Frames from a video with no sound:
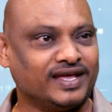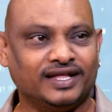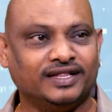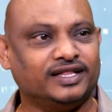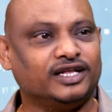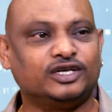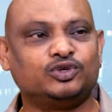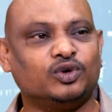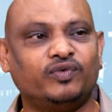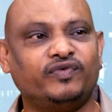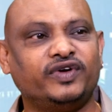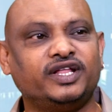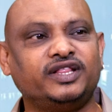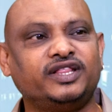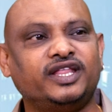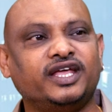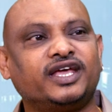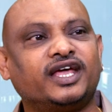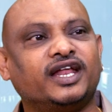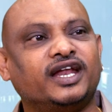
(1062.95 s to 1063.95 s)
There is no way
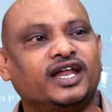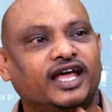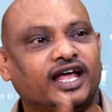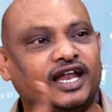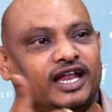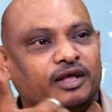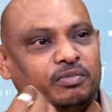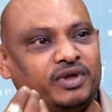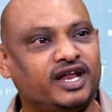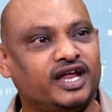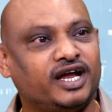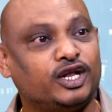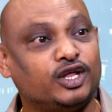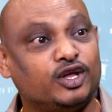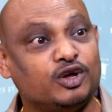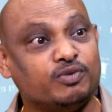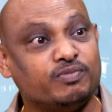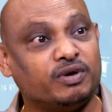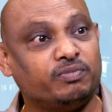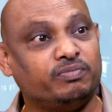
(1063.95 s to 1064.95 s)
they can eliminate
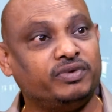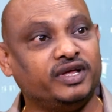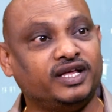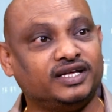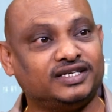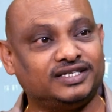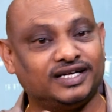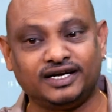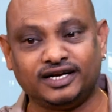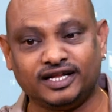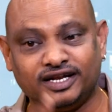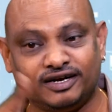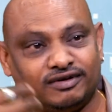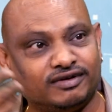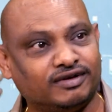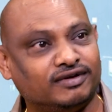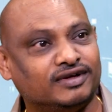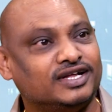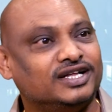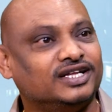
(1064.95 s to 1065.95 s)
human beings and
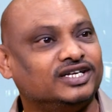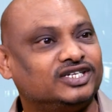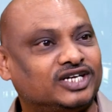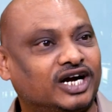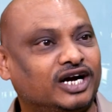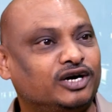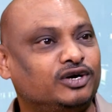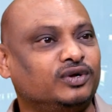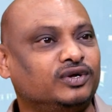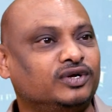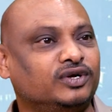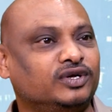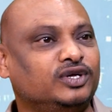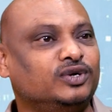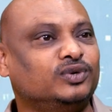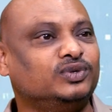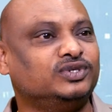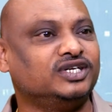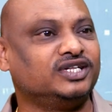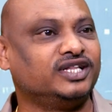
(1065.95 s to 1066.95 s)
start
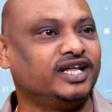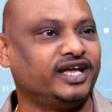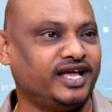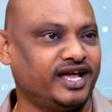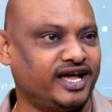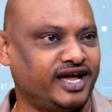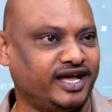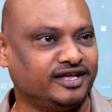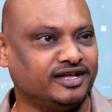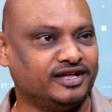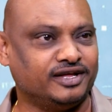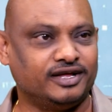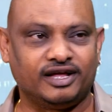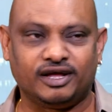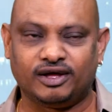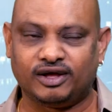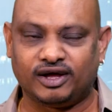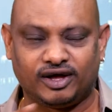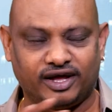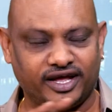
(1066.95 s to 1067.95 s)
using the AI.
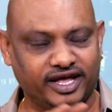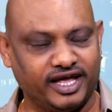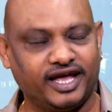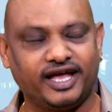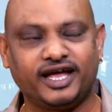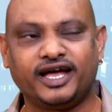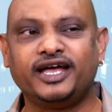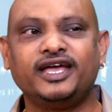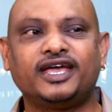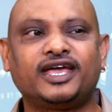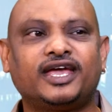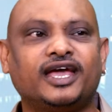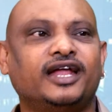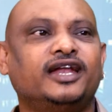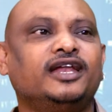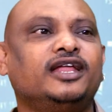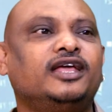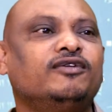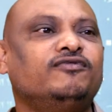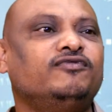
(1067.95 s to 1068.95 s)
AI
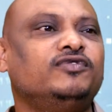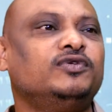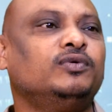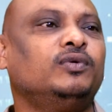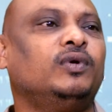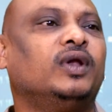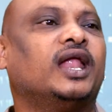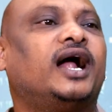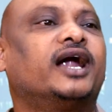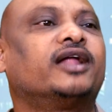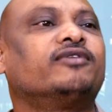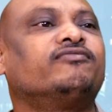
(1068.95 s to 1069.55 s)
can give you a lot